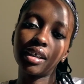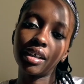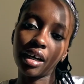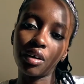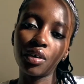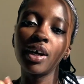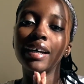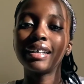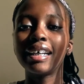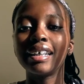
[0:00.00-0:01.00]
Now,
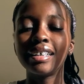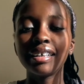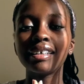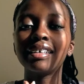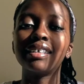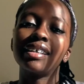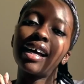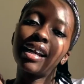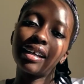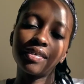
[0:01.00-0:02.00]
dieting is
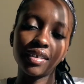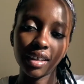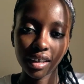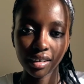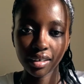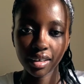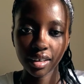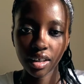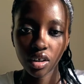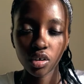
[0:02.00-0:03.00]
a lifestyle,
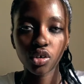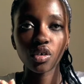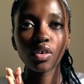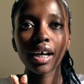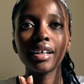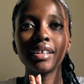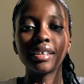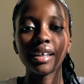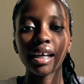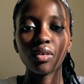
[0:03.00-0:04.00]
so you can't
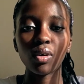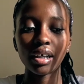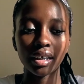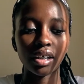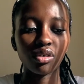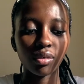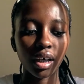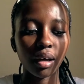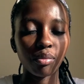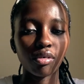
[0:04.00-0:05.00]
decide one day you
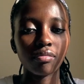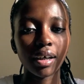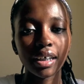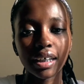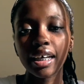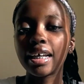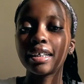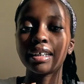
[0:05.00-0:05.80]
wake up on Monday and